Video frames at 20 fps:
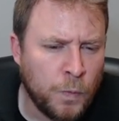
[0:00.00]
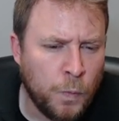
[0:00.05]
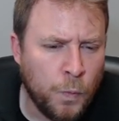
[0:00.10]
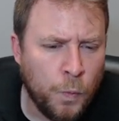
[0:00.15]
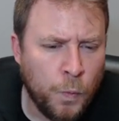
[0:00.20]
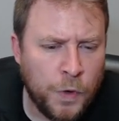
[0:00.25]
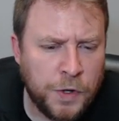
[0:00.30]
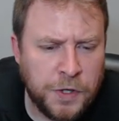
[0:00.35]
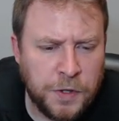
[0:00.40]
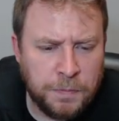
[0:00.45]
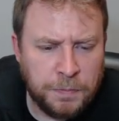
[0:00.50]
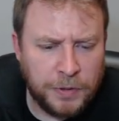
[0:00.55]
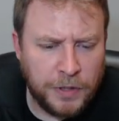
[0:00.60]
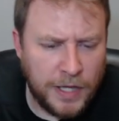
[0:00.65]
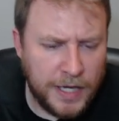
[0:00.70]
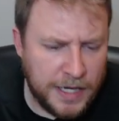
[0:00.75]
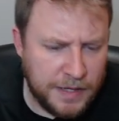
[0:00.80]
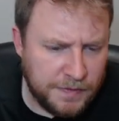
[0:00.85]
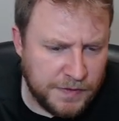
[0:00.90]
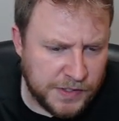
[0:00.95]
when you're
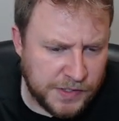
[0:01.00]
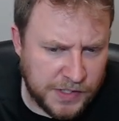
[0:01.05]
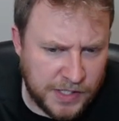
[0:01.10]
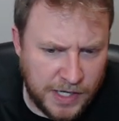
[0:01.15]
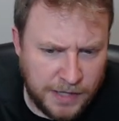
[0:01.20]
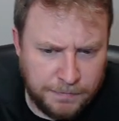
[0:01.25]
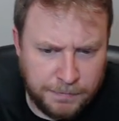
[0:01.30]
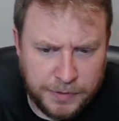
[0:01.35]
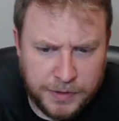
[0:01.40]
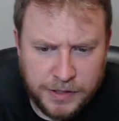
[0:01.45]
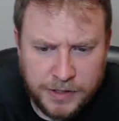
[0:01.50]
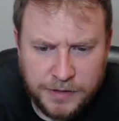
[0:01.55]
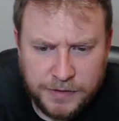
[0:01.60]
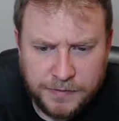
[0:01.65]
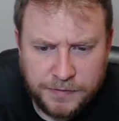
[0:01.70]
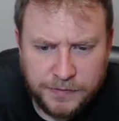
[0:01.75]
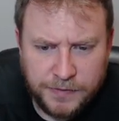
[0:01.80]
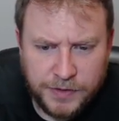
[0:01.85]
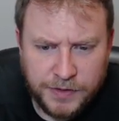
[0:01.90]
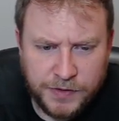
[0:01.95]
playing this type
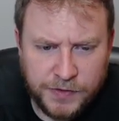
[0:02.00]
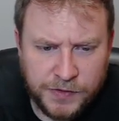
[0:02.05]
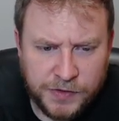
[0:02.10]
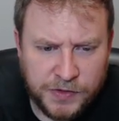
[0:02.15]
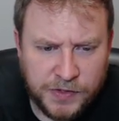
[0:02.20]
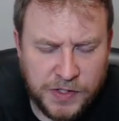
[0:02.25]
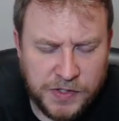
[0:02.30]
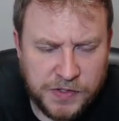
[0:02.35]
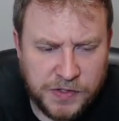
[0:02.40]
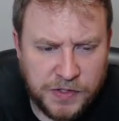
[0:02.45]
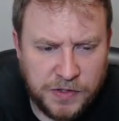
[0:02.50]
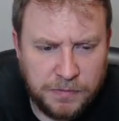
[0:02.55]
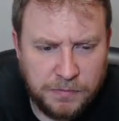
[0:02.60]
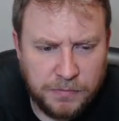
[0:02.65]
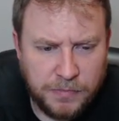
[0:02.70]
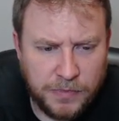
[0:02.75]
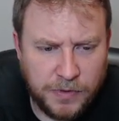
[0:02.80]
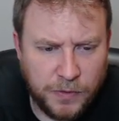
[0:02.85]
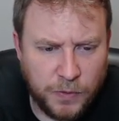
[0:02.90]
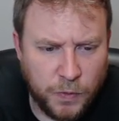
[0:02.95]
of
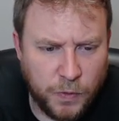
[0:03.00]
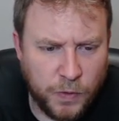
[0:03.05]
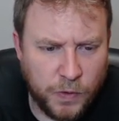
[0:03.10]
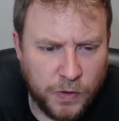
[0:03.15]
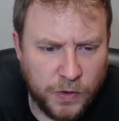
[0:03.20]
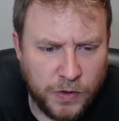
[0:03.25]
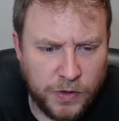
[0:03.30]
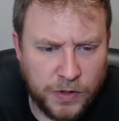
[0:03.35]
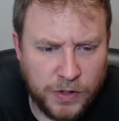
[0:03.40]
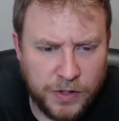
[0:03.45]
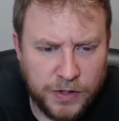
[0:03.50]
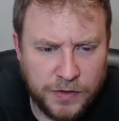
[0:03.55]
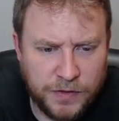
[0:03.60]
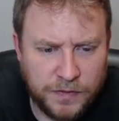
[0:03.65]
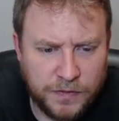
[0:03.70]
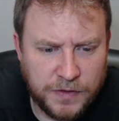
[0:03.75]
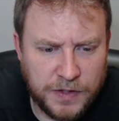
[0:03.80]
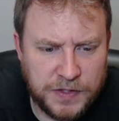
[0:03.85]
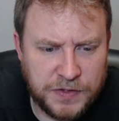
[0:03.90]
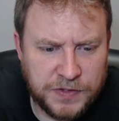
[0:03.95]
system or
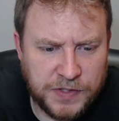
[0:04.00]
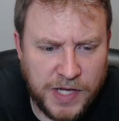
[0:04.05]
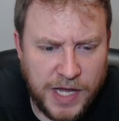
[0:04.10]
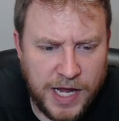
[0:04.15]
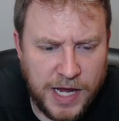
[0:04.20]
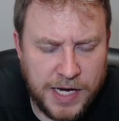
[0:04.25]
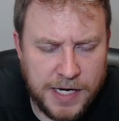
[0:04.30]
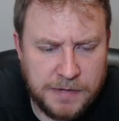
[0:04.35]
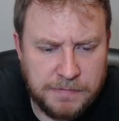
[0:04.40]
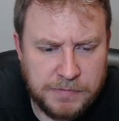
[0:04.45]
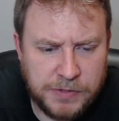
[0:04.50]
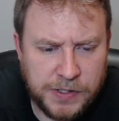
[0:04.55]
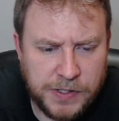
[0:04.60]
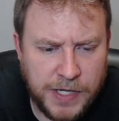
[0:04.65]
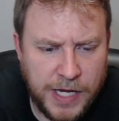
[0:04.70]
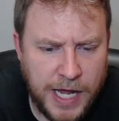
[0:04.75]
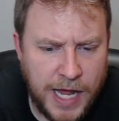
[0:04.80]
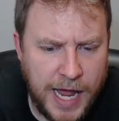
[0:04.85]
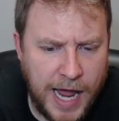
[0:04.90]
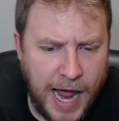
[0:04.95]
these games,
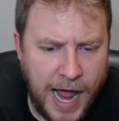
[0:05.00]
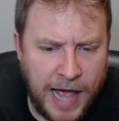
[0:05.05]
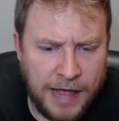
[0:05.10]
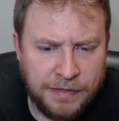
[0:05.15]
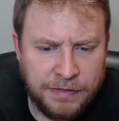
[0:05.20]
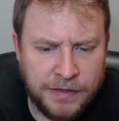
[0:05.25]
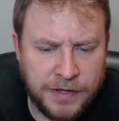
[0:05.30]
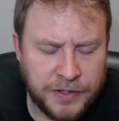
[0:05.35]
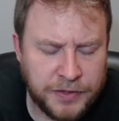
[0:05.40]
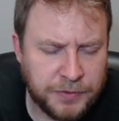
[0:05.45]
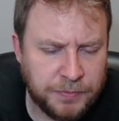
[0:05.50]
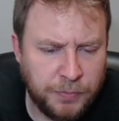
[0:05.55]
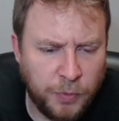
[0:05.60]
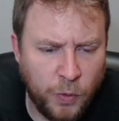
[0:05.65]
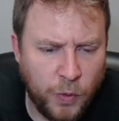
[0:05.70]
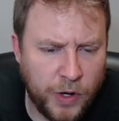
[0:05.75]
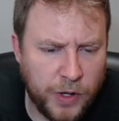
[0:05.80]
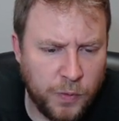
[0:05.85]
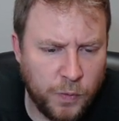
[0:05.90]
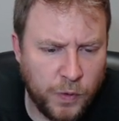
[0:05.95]
at this
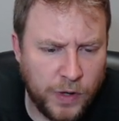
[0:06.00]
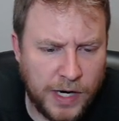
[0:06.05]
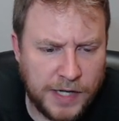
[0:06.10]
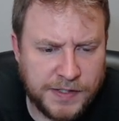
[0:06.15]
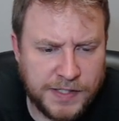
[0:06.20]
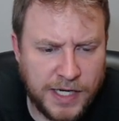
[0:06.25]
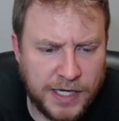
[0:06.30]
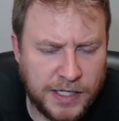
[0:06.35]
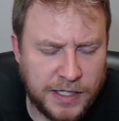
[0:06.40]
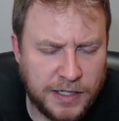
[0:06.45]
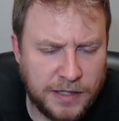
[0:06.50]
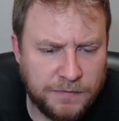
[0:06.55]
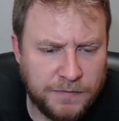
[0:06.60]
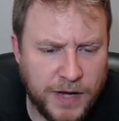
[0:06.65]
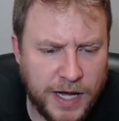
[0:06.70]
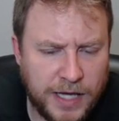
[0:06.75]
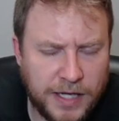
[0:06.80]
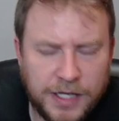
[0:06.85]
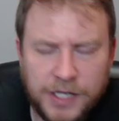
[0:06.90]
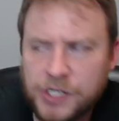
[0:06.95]
point when I take an
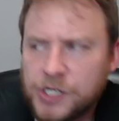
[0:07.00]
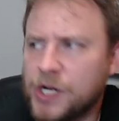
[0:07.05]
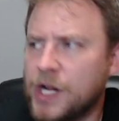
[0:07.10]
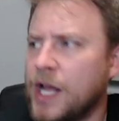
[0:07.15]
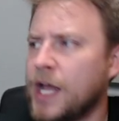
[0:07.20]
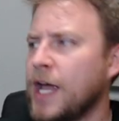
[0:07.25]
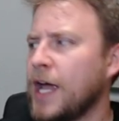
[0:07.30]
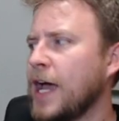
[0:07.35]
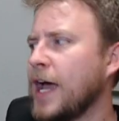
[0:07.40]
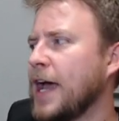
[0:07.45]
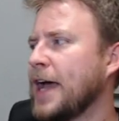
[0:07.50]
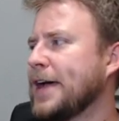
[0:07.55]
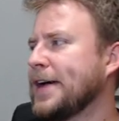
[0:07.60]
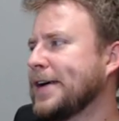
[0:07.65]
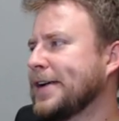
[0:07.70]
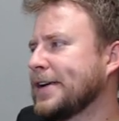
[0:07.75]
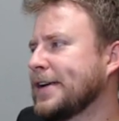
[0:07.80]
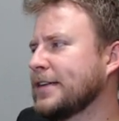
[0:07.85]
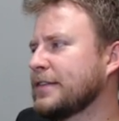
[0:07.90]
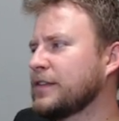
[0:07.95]
advantage.
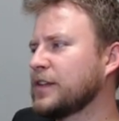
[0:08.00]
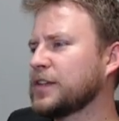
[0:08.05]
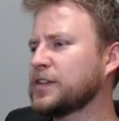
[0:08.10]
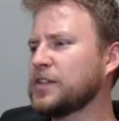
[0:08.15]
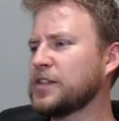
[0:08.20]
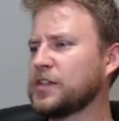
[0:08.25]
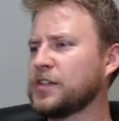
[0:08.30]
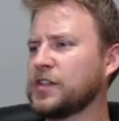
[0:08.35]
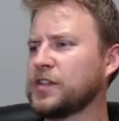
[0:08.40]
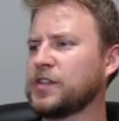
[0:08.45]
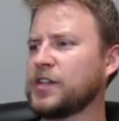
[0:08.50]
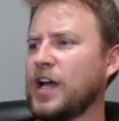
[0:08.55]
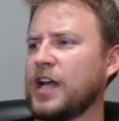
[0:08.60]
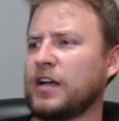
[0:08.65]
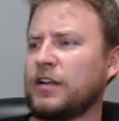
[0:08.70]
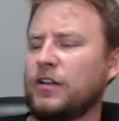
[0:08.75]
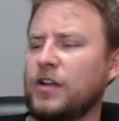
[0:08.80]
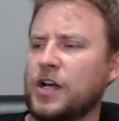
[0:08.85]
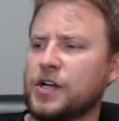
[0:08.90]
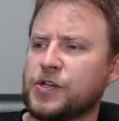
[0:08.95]
And this is a
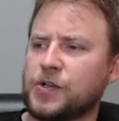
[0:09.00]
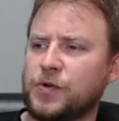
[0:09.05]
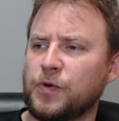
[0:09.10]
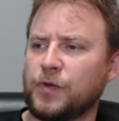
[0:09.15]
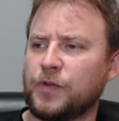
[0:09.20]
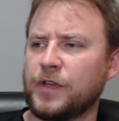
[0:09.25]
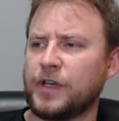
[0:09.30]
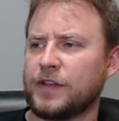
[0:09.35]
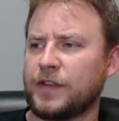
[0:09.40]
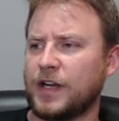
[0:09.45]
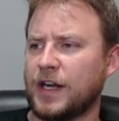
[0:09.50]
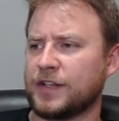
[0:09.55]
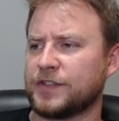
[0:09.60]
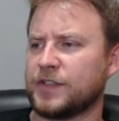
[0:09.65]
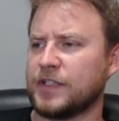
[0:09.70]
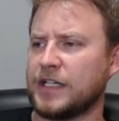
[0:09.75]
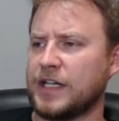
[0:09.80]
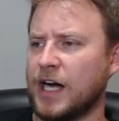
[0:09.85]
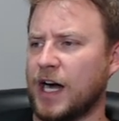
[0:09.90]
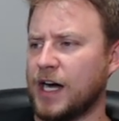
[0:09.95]
psychological thing that I
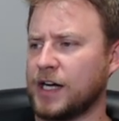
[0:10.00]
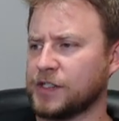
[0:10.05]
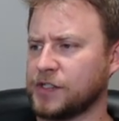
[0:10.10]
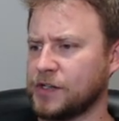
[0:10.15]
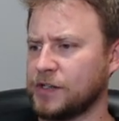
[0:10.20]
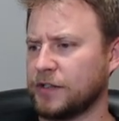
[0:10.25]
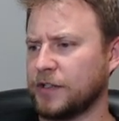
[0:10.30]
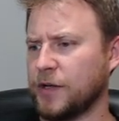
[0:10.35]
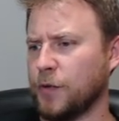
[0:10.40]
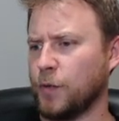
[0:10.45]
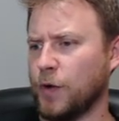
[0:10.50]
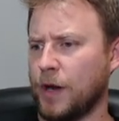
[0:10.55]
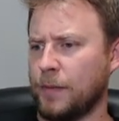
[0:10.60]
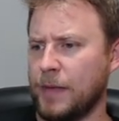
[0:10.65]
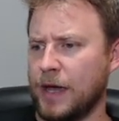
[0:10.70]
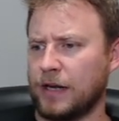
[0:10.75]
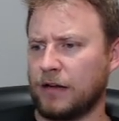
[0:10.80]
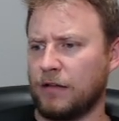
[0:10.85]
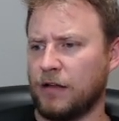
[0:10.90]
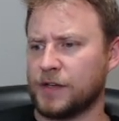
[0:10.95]
see constantly when I'm
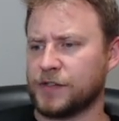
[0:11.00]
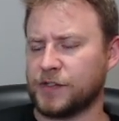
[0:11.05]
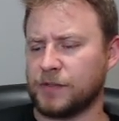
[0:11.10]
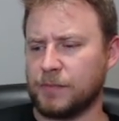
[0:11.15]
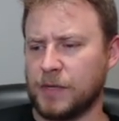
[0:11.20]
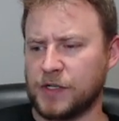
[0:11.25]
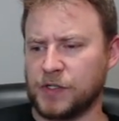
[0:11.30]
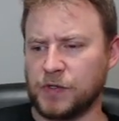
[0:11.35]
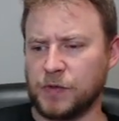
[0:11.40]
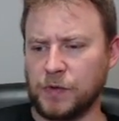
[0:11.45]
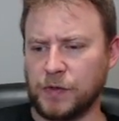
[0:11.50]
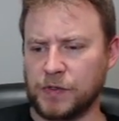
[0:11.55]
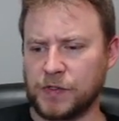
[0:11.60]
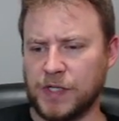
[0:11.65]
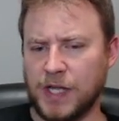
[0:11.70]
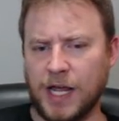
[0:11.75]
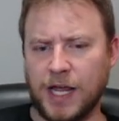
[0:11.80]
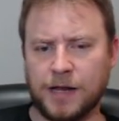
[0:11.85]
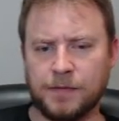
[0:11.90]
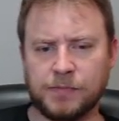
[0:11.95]
analyzing my students'
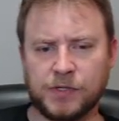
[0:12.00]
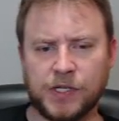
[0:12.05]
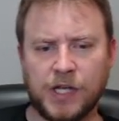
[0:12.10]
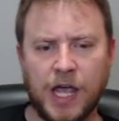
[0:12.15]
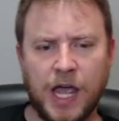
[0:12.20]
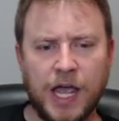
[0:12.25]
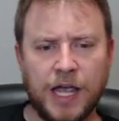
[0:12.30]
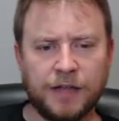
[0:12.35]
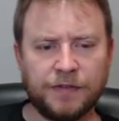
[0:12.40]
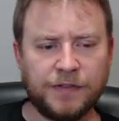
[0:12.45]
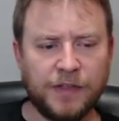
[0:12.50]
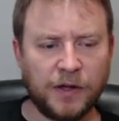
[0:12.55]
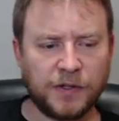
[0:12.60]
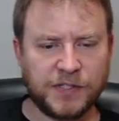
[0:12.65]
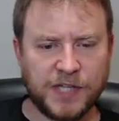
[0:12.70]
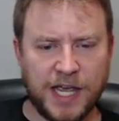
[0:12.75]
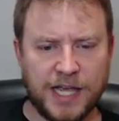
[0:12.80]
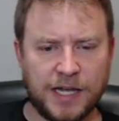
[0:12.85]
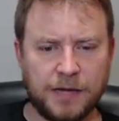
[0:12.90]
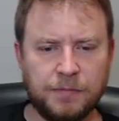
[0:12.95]
games. They'll
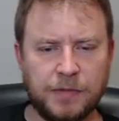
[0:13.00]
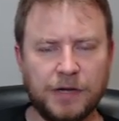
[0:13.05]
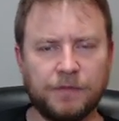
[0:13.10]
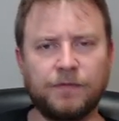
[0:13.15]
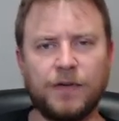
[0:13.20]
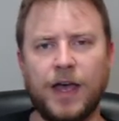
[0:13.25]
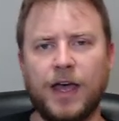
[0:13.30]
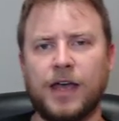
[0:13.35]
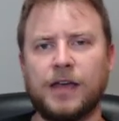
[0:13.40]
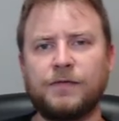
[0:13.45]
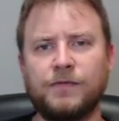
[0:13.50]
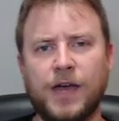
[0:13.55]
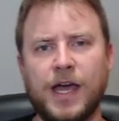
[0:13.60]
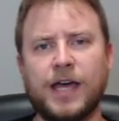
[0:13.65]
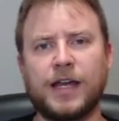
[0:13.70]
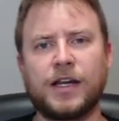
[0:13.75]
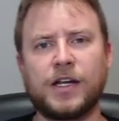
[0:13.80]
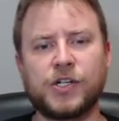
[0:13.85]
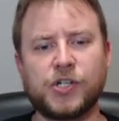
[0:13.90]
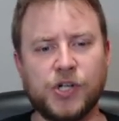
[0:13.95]
take a big
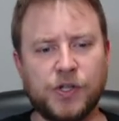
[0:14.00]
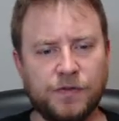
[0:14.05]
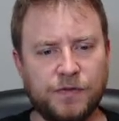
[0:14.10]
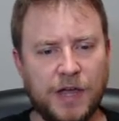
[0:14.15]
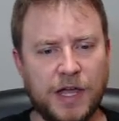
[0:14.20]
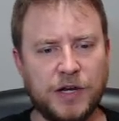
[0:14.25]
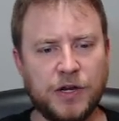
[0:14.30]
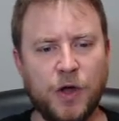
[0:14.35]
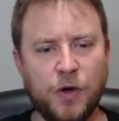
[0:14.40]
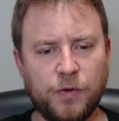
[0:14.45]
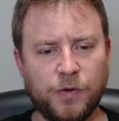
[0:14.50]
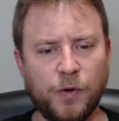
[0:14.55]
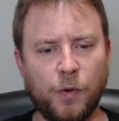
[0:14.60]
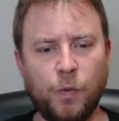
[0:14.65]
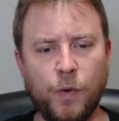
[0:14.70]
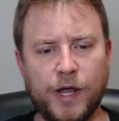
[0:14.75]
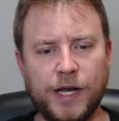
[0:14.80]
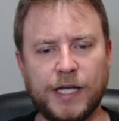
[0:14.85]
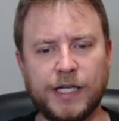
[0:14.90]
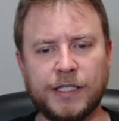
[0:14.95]
advantage, they know they're
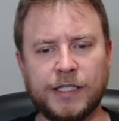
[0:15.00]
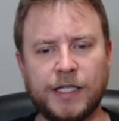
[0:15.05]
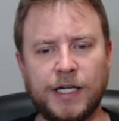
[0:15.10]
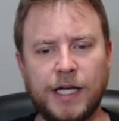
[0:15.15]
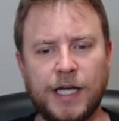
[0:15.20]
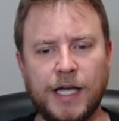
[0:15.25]
winning,